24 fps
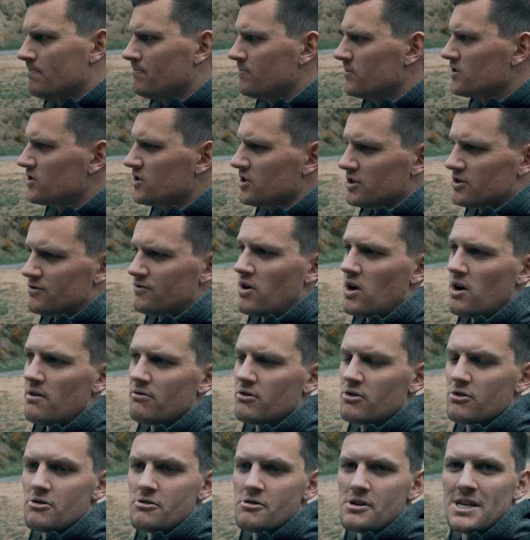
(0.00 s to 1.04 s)
6.5
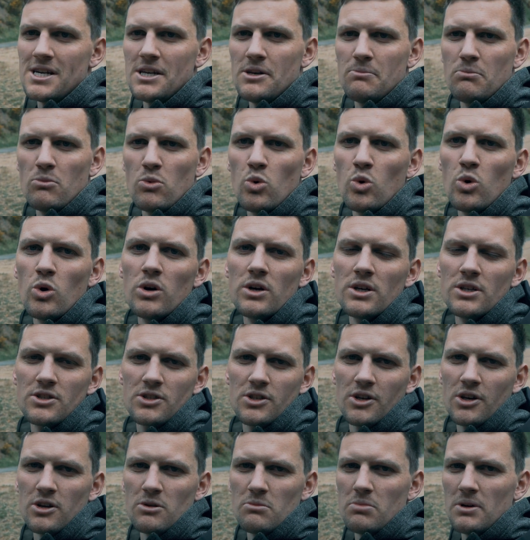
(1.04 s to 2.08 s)
Creedmoor is
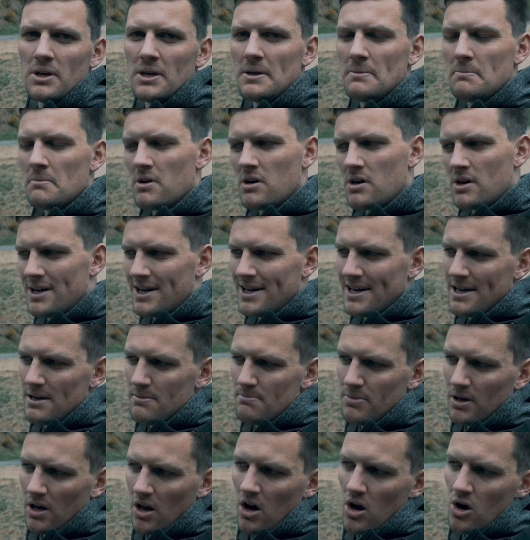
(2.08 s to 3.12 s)
going to be my
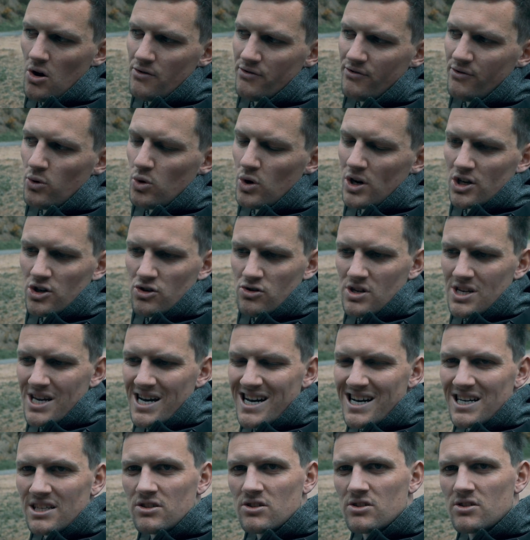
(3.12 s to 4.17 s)
below 400
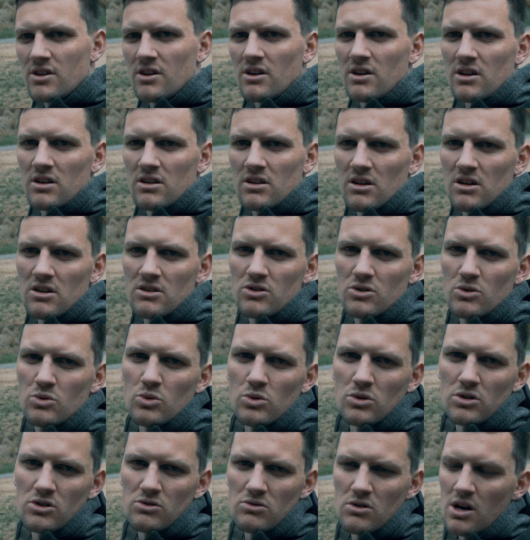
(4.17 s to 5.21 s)
yards kind of close
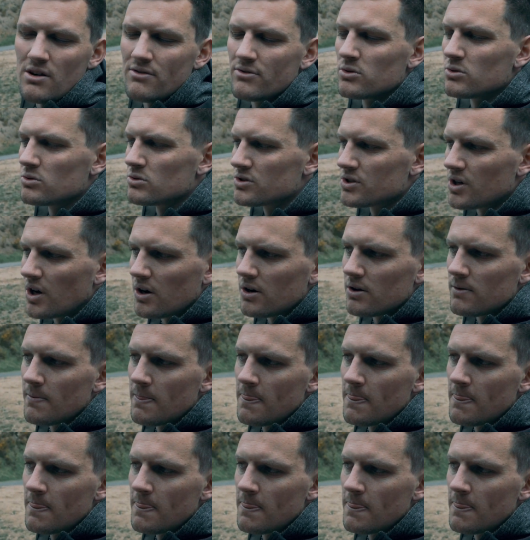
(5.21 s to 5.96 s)
quarters rifle. So